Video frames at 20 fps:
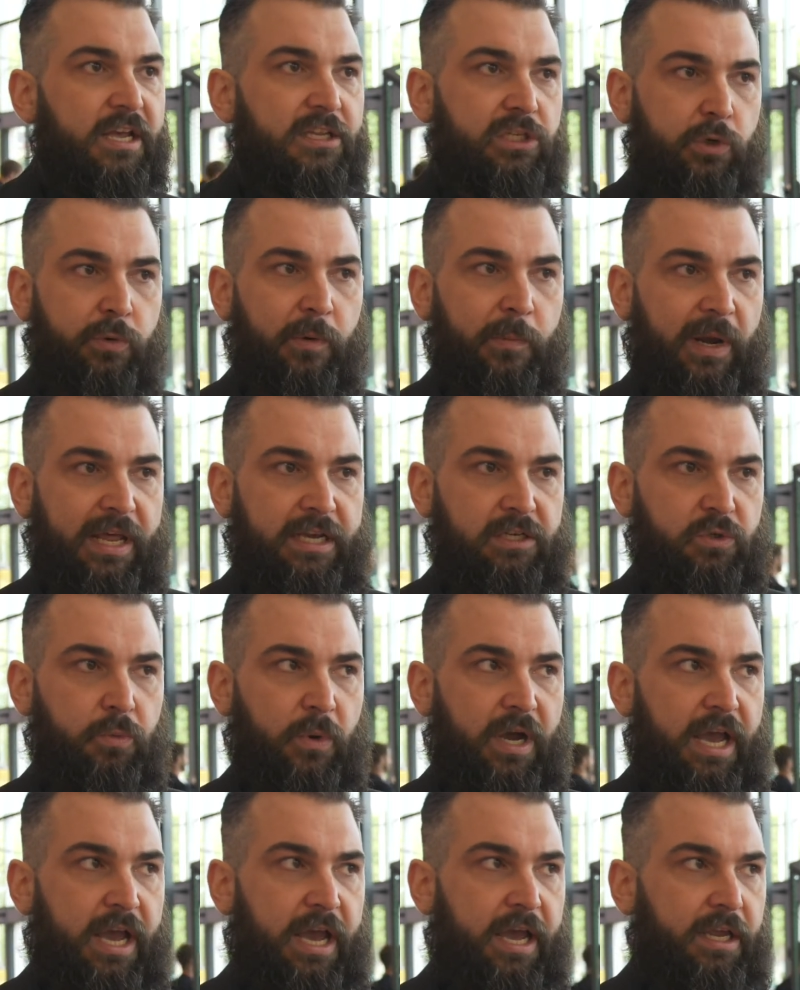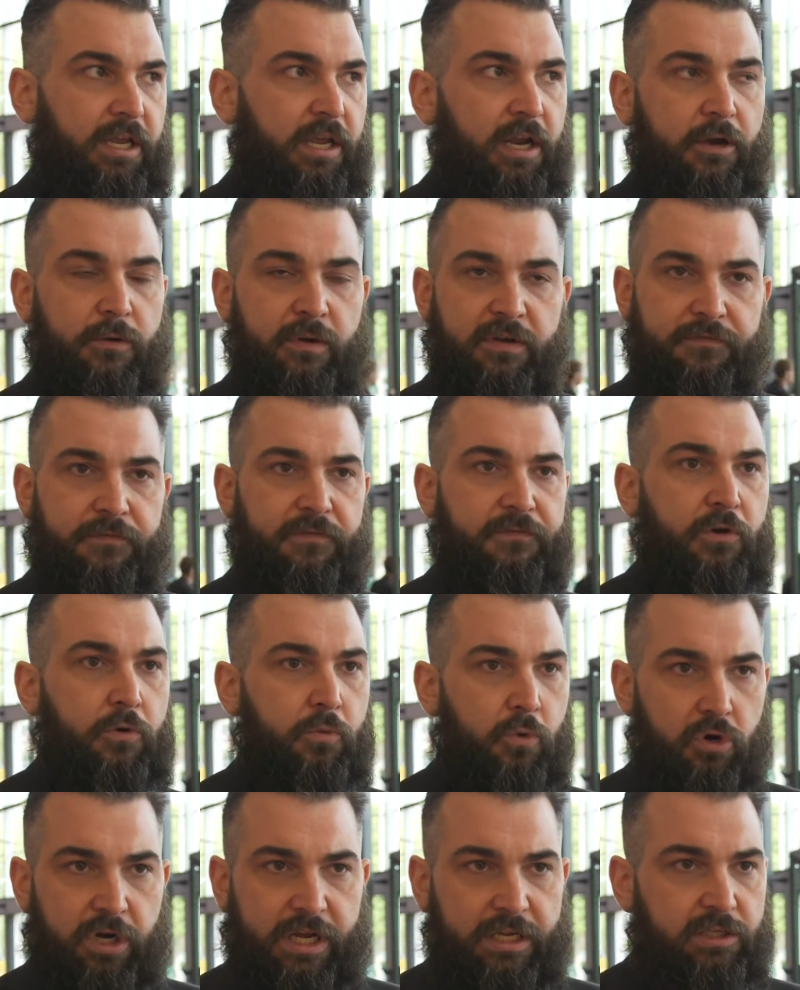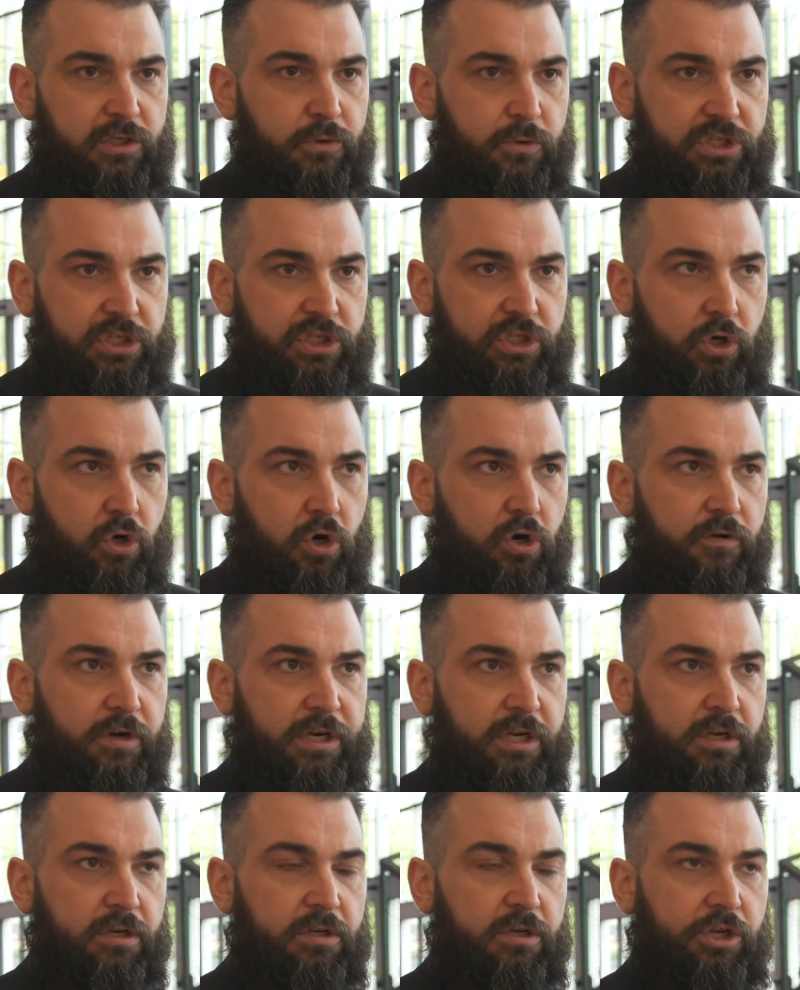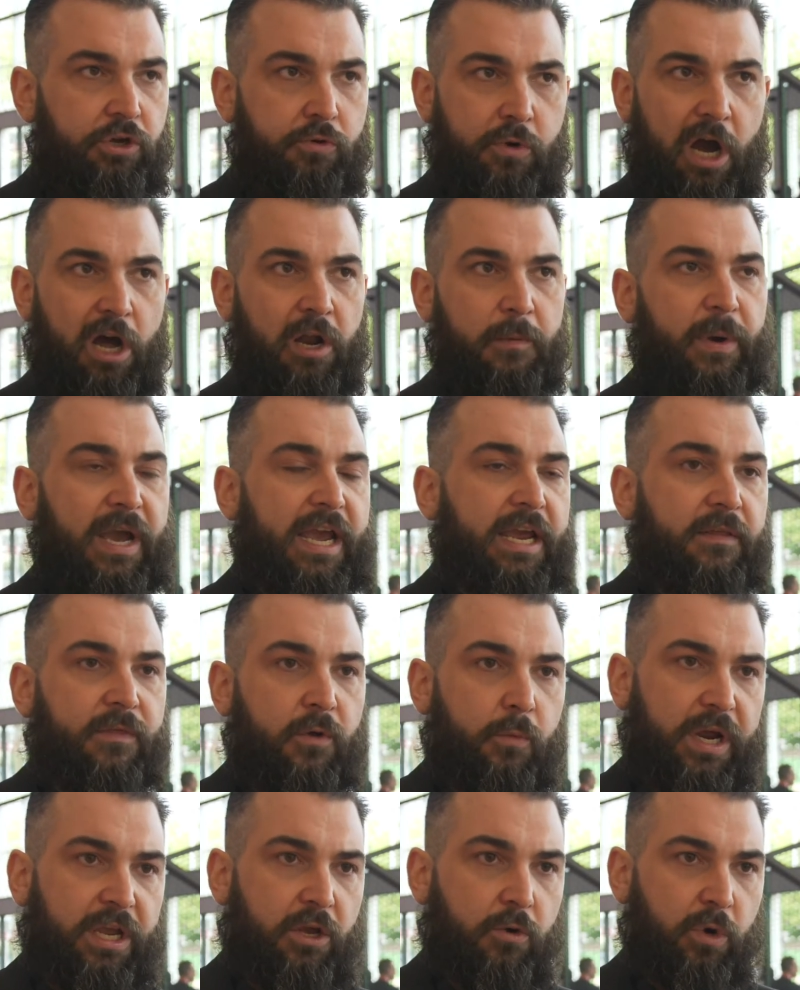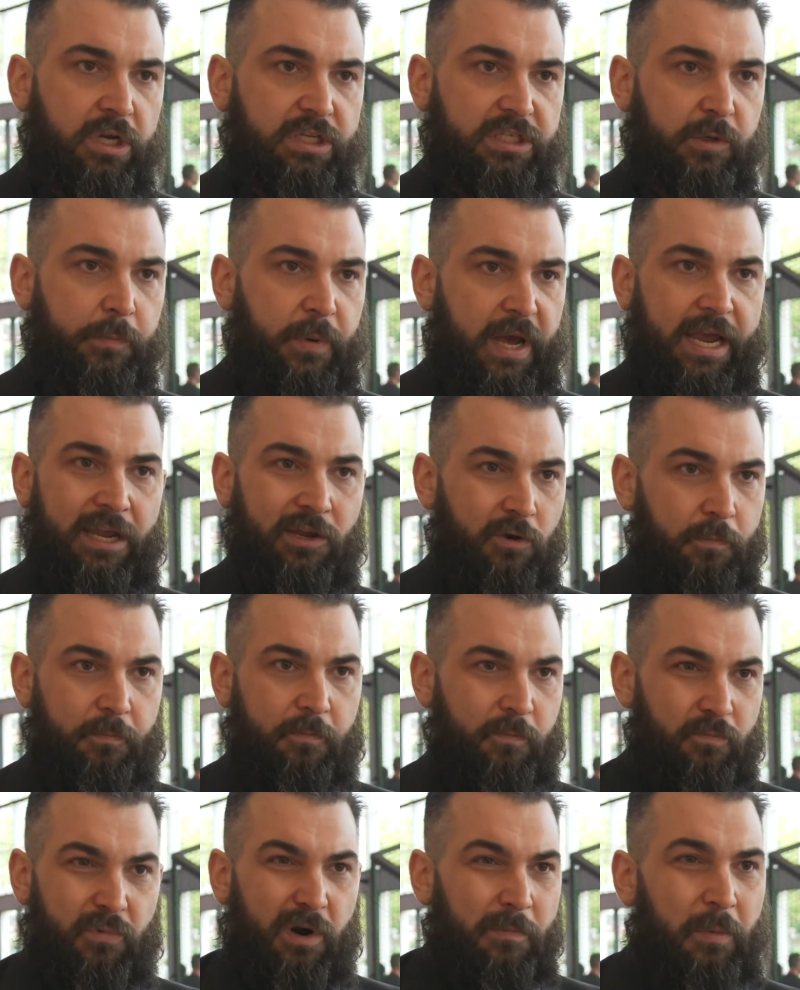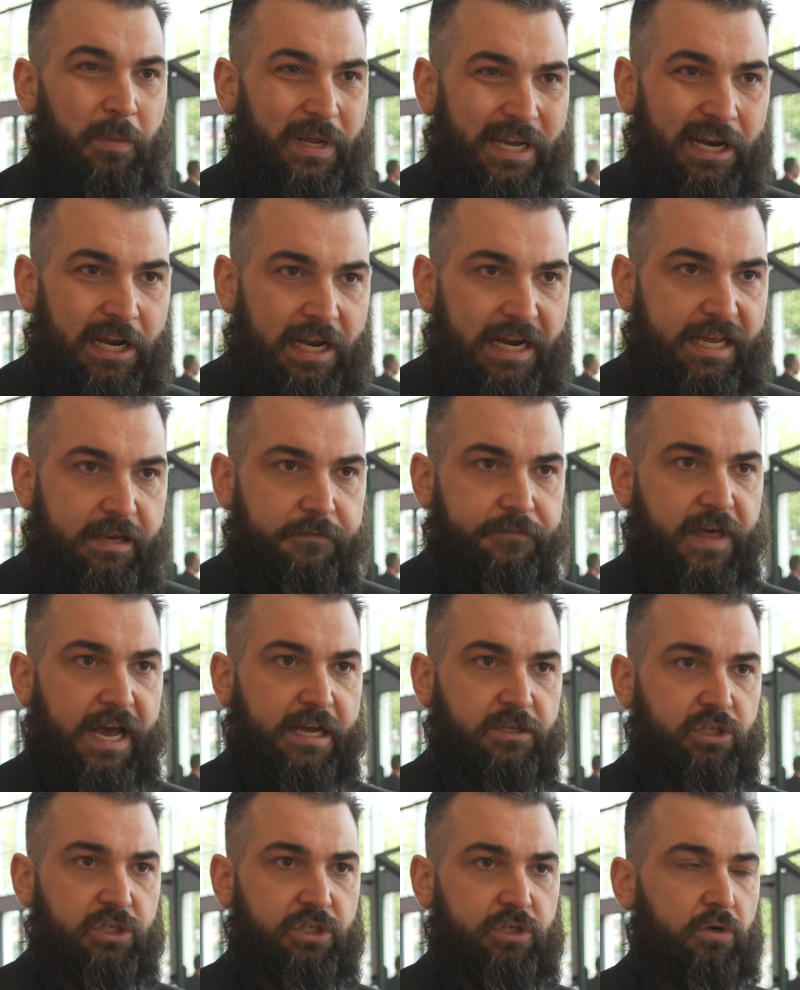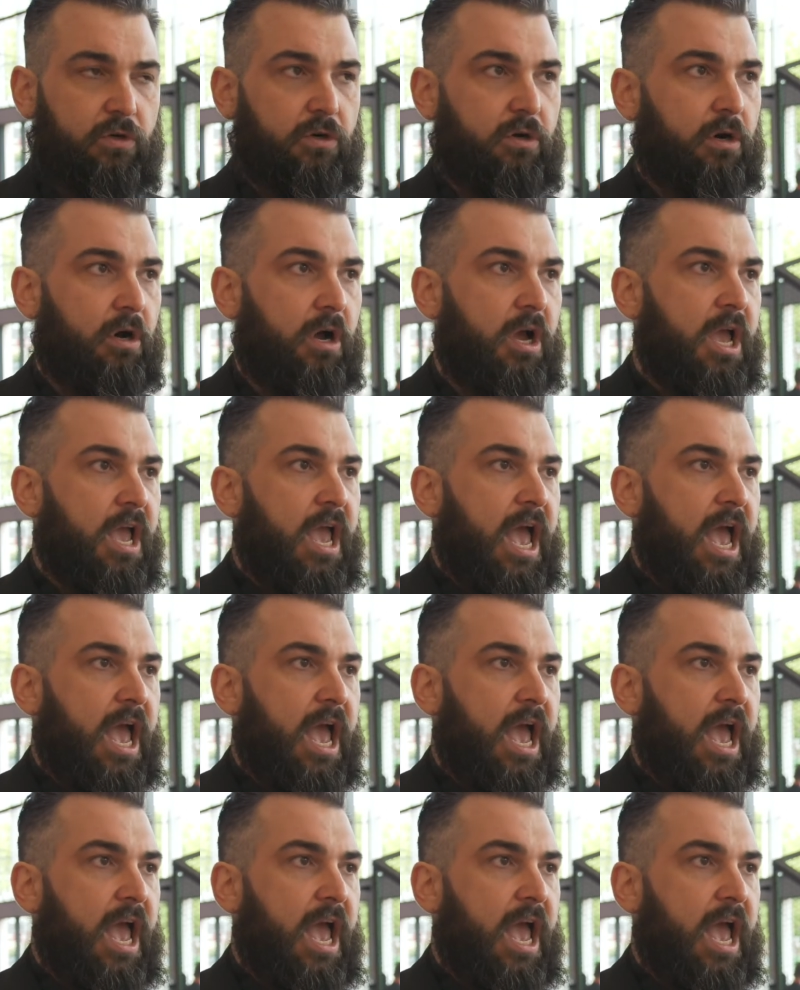to a place where, if you walk into a store and you can't pay in the way you want to pay, you're probably going to leave that store.